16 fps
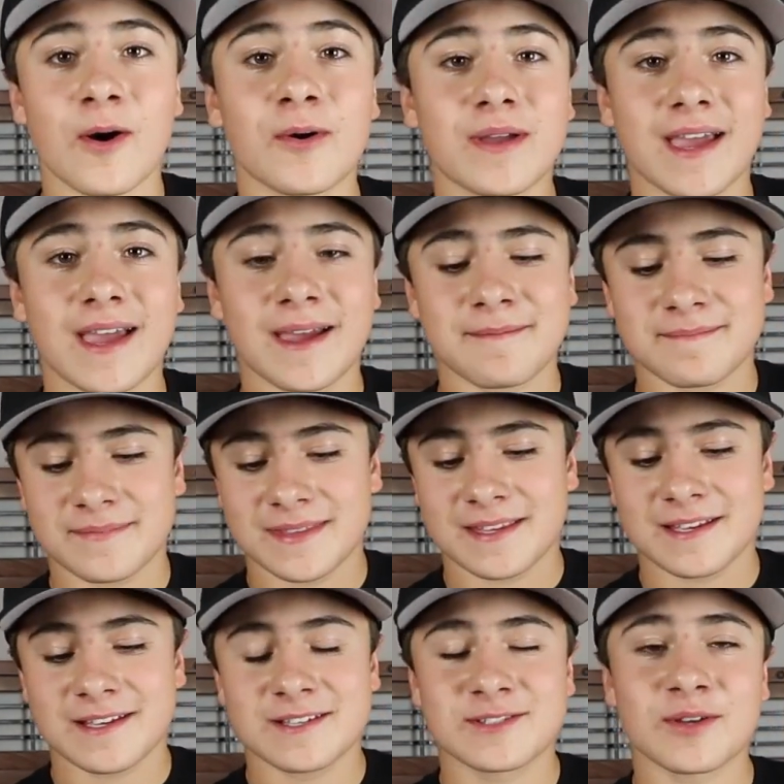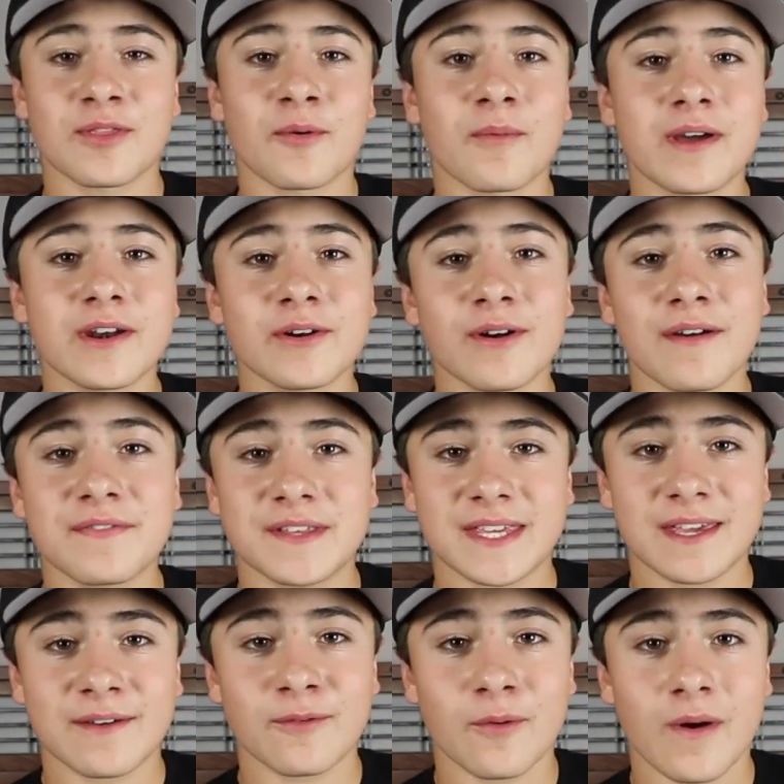Okay, so the winner of the
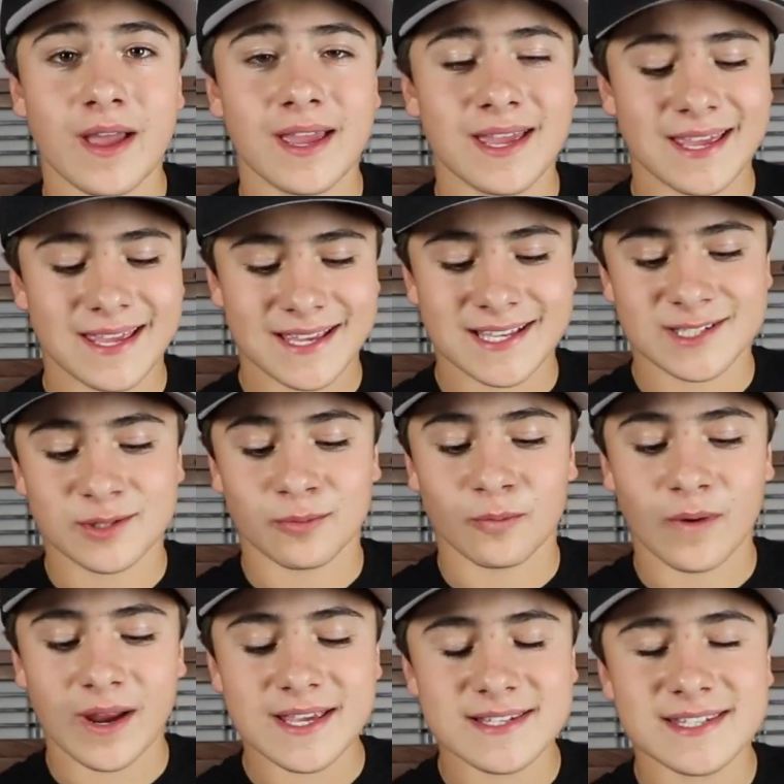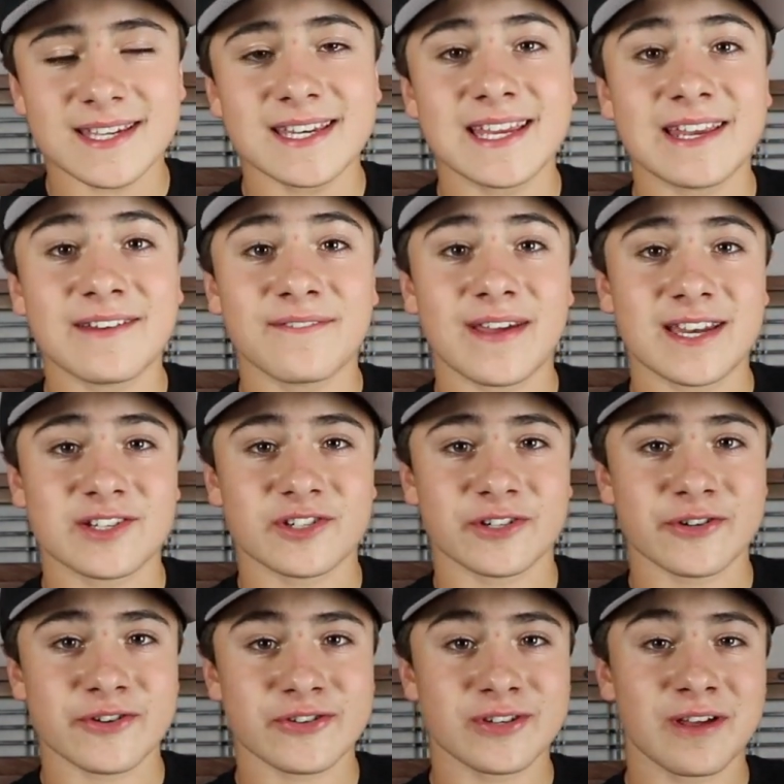giveaway is Racing
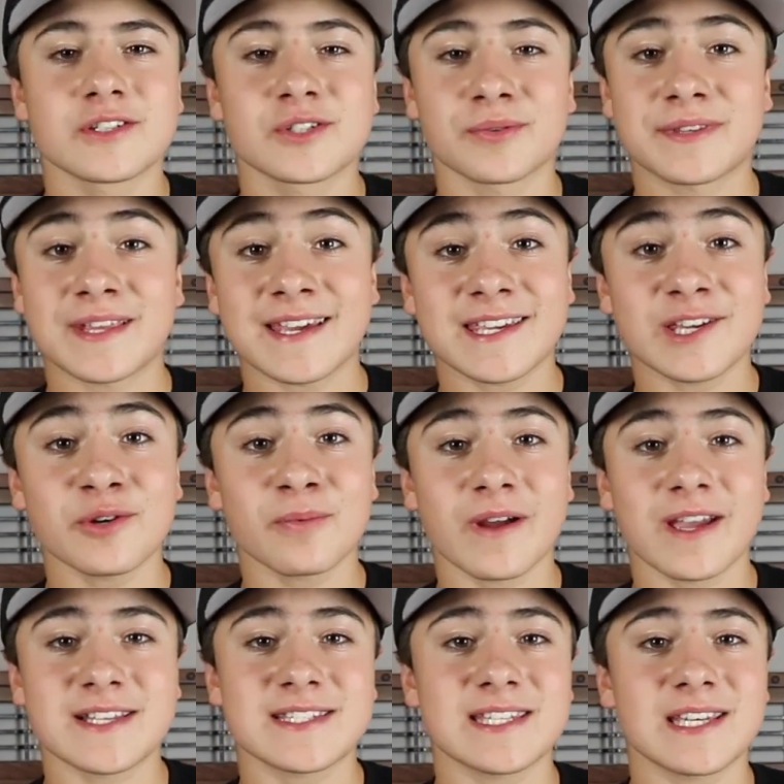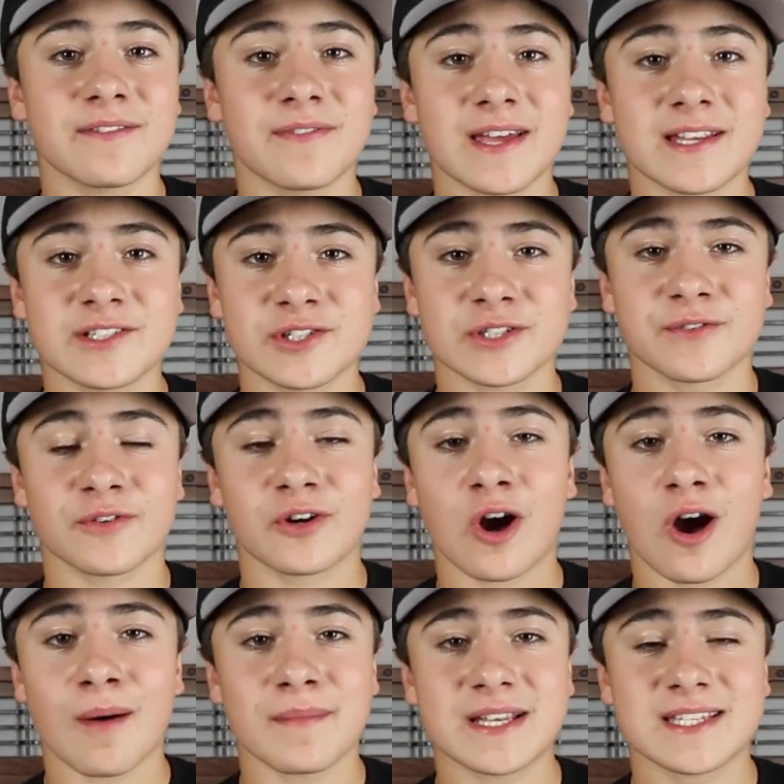Adventures. So thank you, Racing Adventures, for
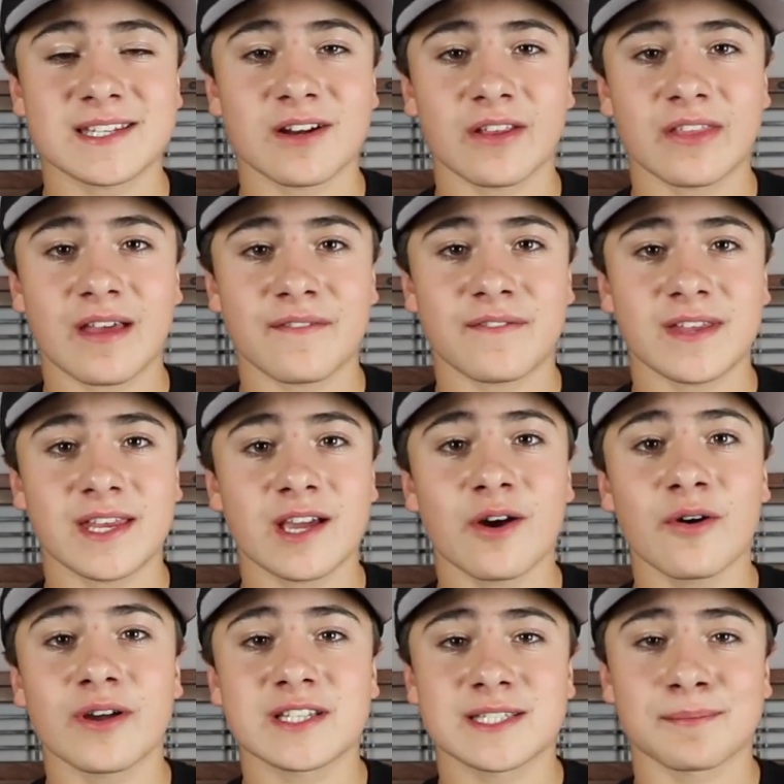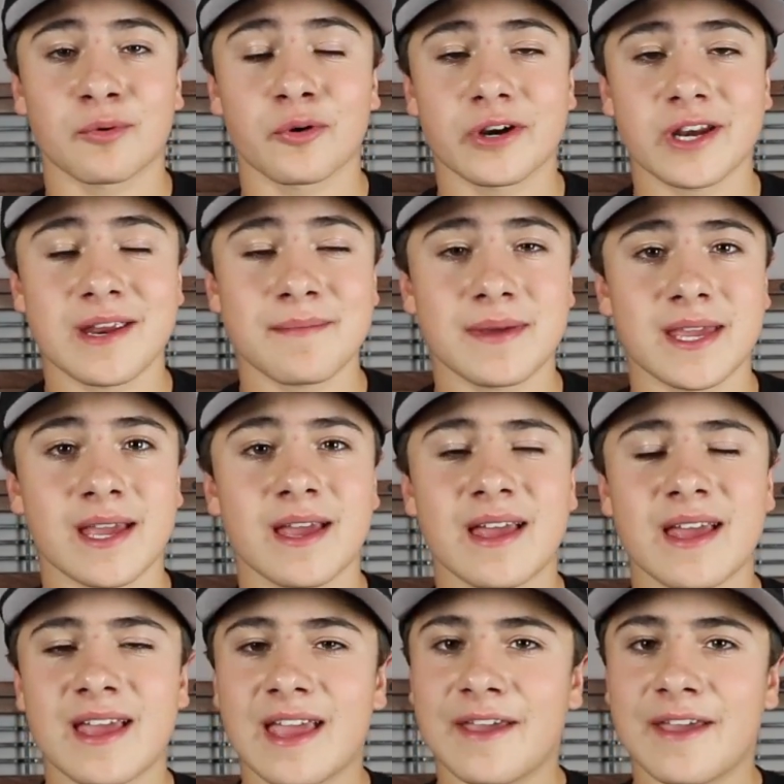commenting on that video and supporting me.